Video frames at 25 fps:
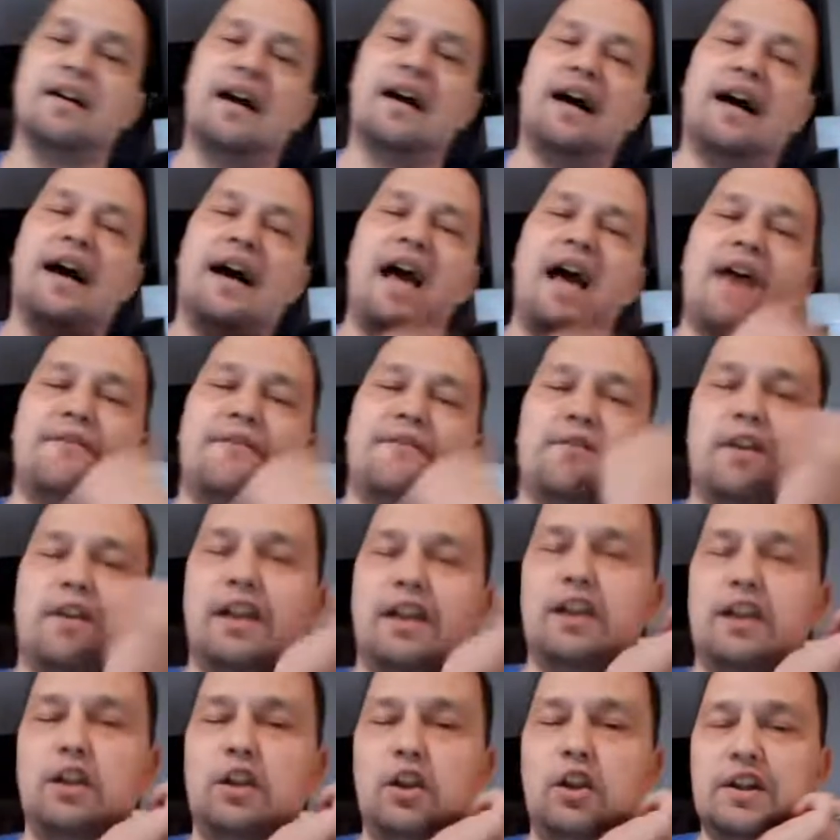I haven't
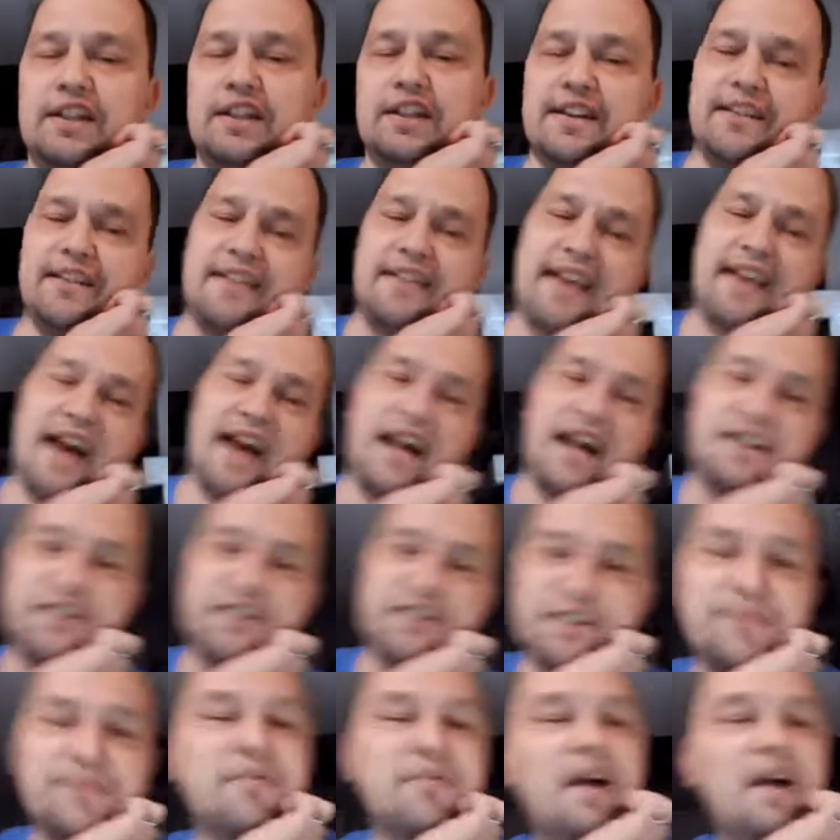really looked into
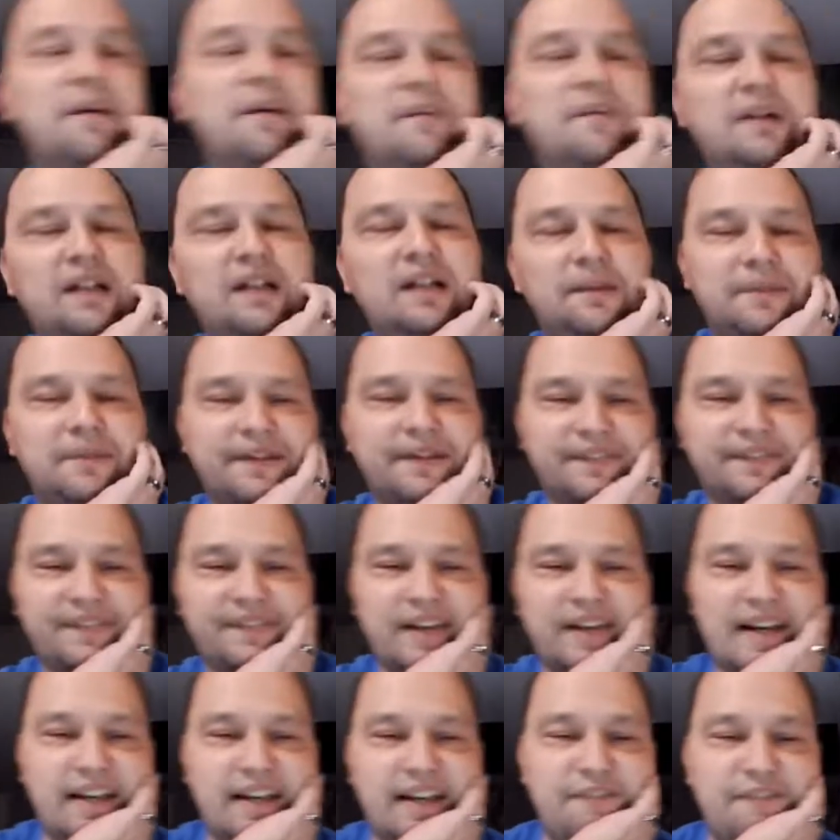that, just primarily
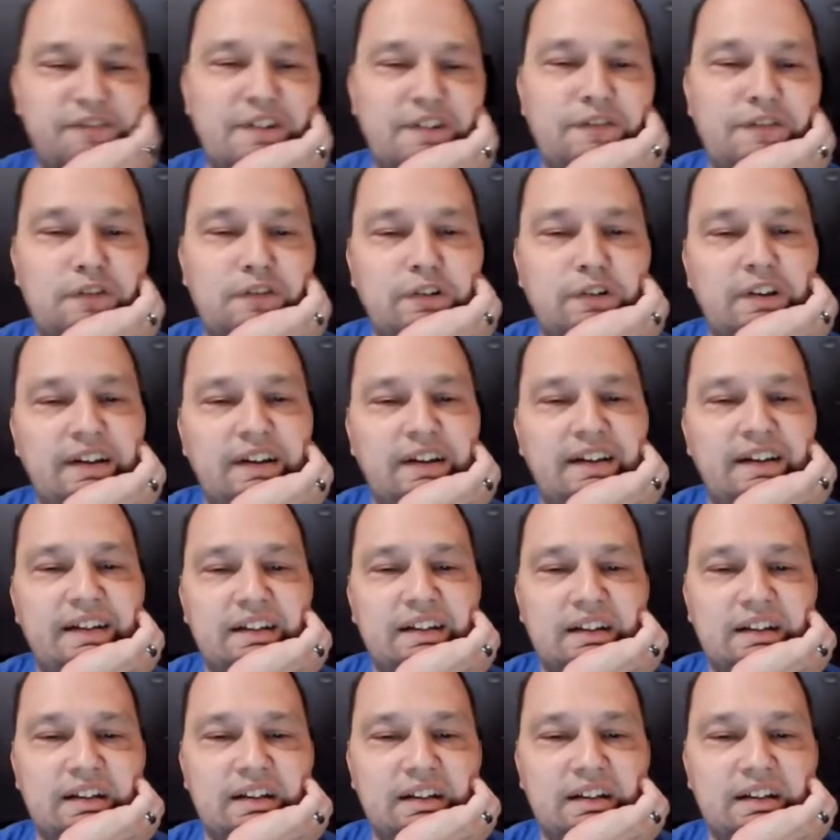because I never really